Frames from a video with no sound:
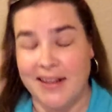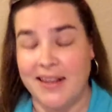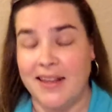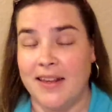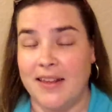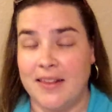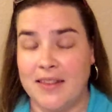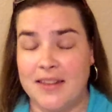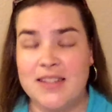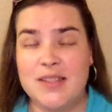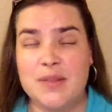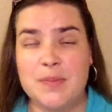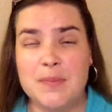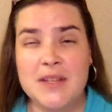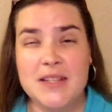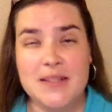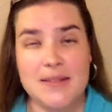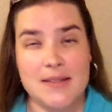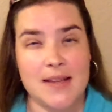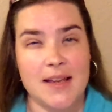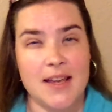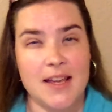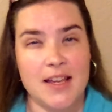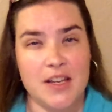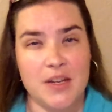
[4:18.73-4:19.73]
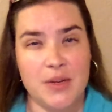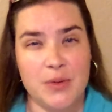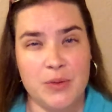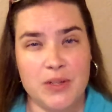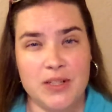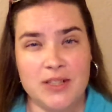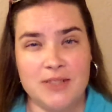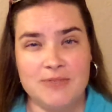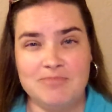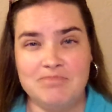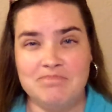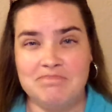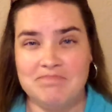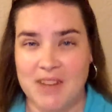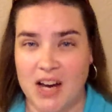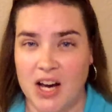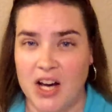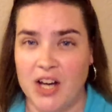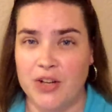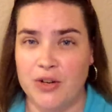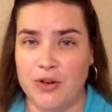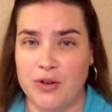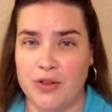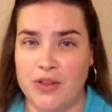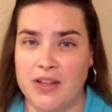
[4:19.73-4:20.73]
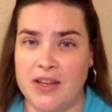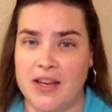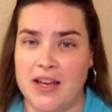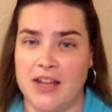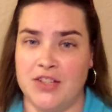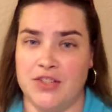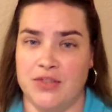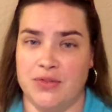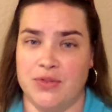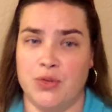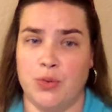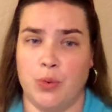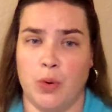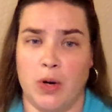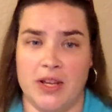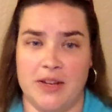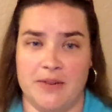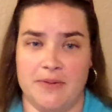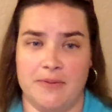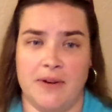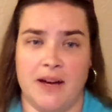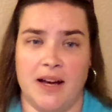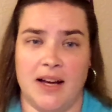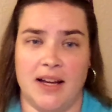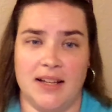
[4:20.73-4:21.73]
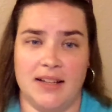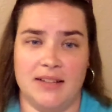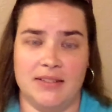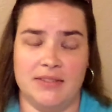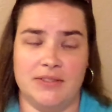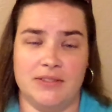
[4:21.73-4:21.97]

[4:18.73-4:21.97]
This means anyone under the age of 25,